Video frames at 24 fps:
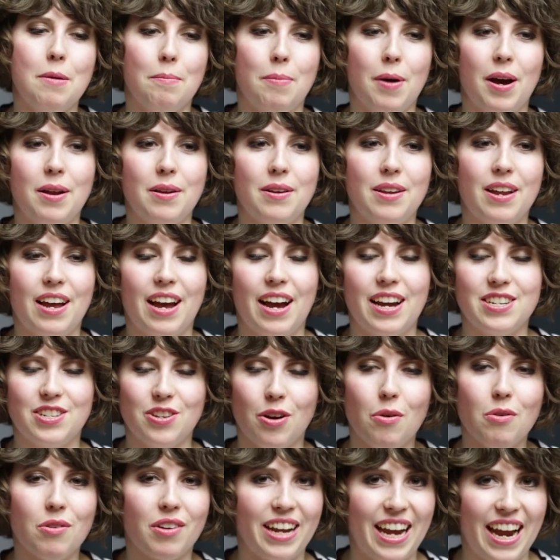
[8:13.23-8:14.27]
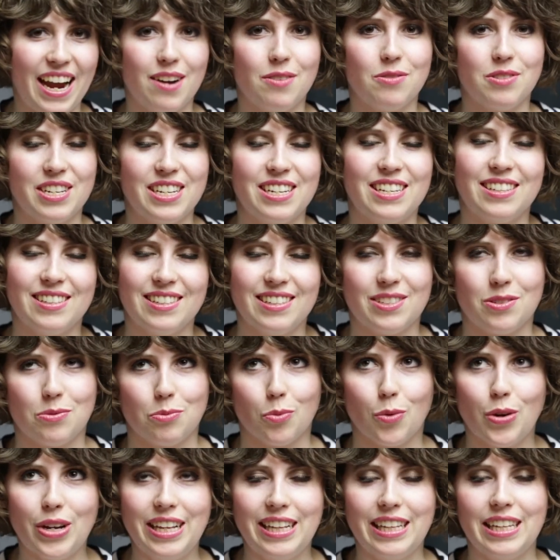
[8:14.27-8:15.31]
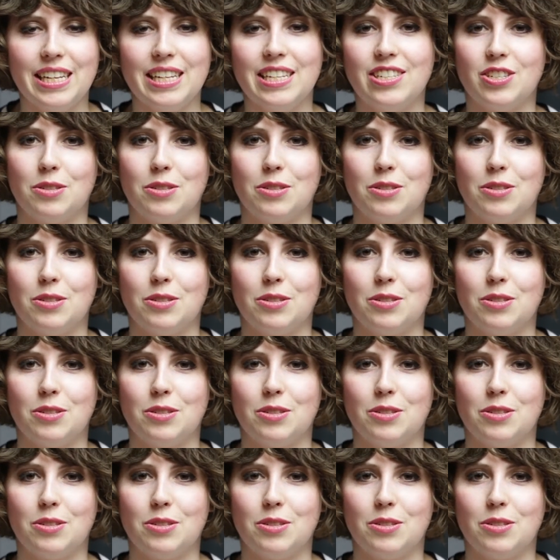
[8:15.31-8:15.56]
but I don't count it in this really